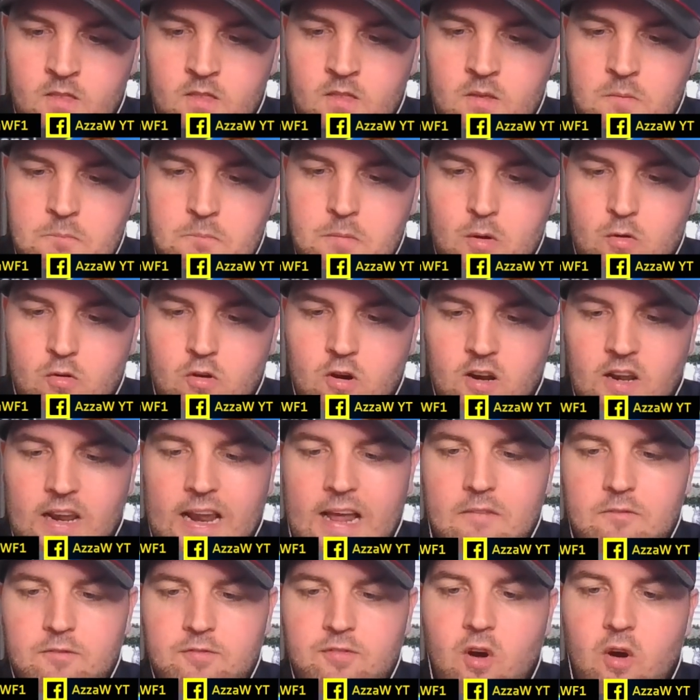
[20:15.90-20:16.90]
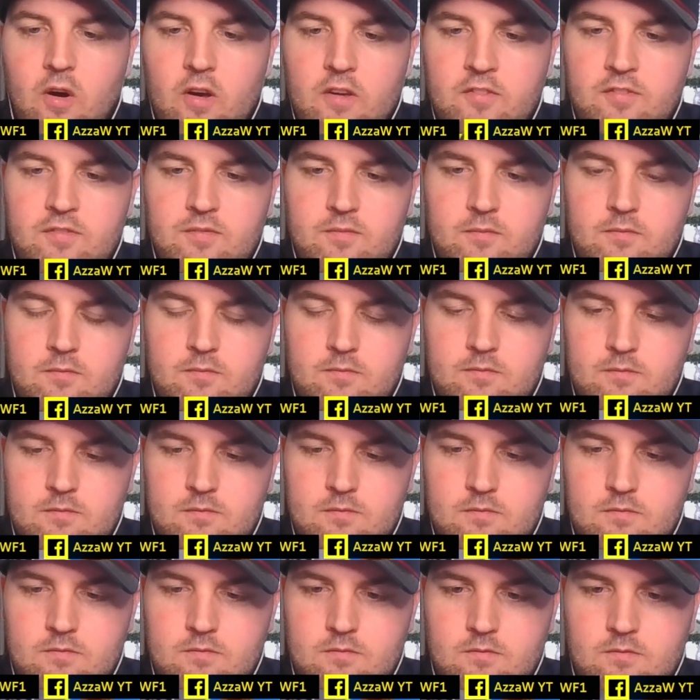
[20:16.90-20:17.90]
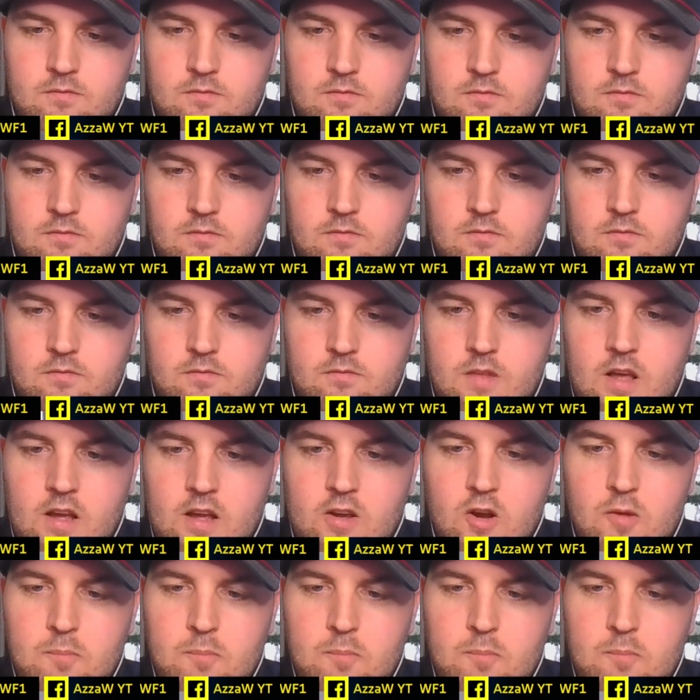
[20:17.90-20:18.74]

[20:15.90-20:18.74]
But we're on lap 5. I could